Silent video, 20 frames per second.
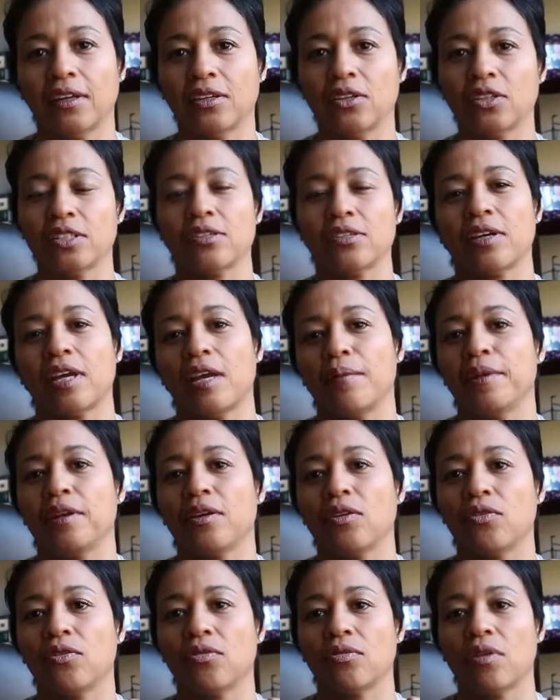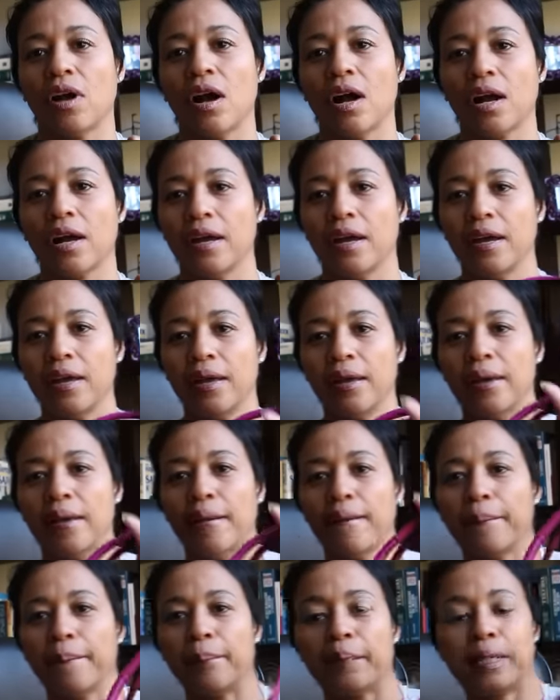It also came in a croc,
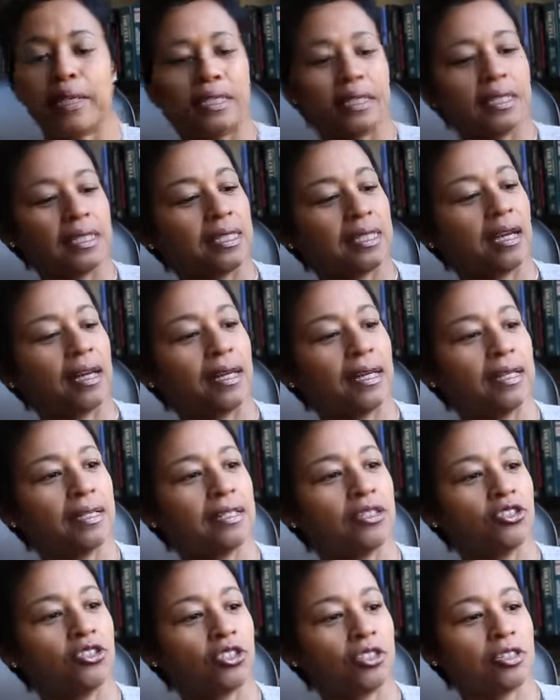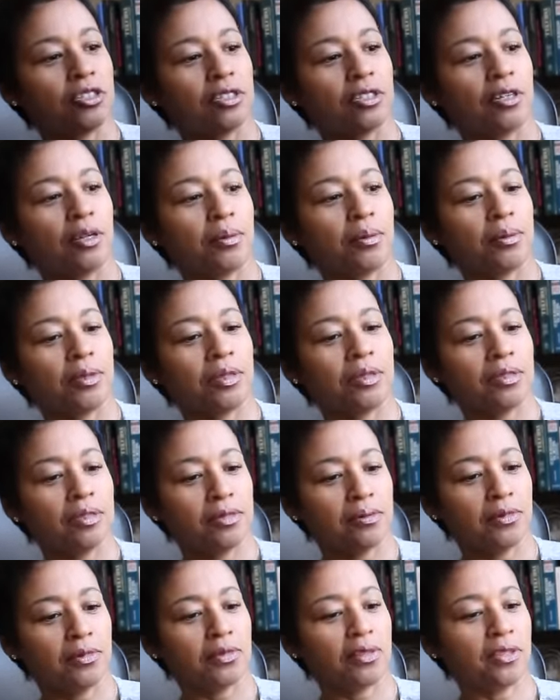but I decided just to go with the
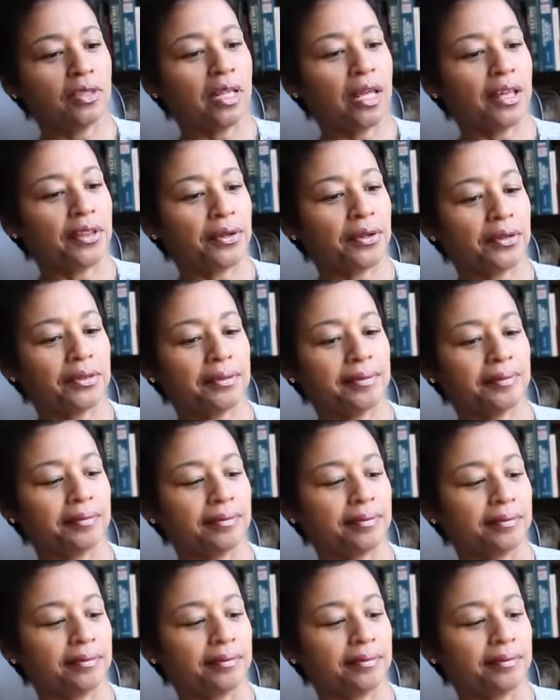smooth leather.